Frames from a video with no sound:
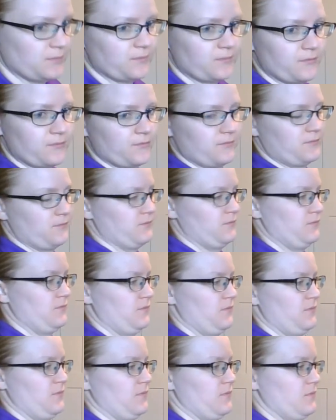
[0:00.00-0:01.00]

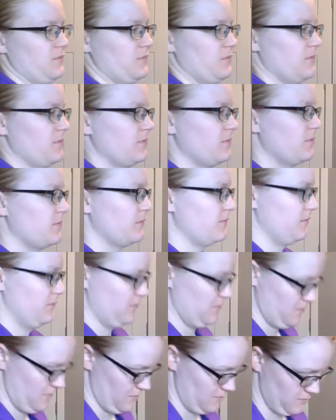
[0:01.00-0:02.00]

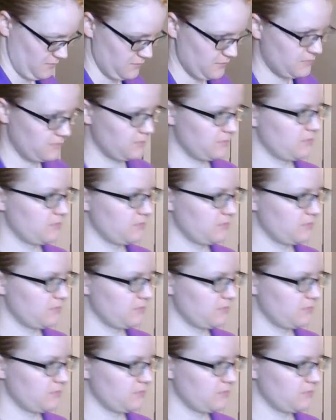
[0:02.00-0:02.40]
Nothing is said.